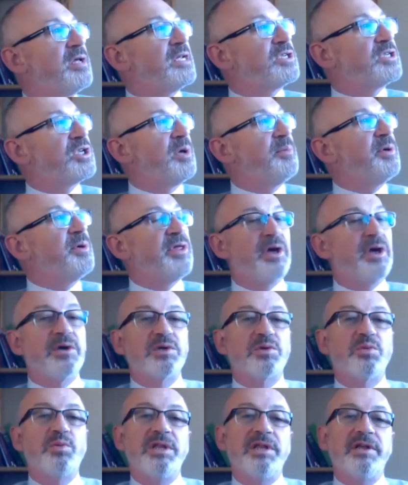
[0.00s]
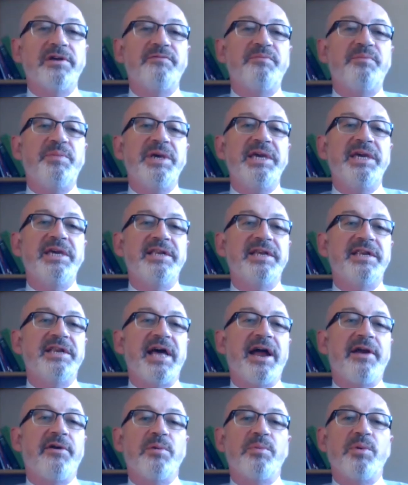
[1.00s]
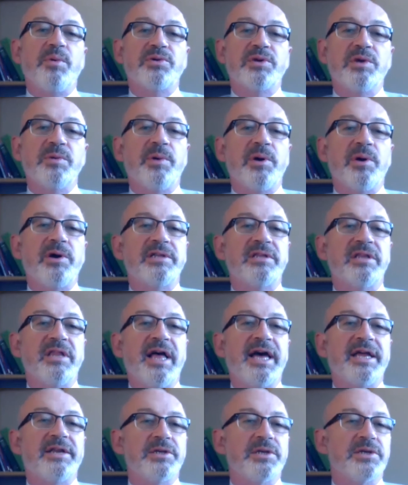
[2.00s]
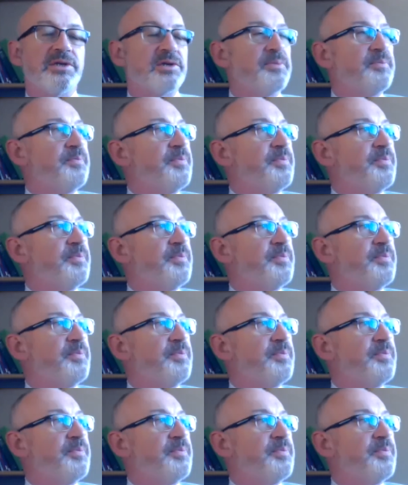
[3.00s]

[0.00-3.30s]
some of those will have been in Arab occupied lands.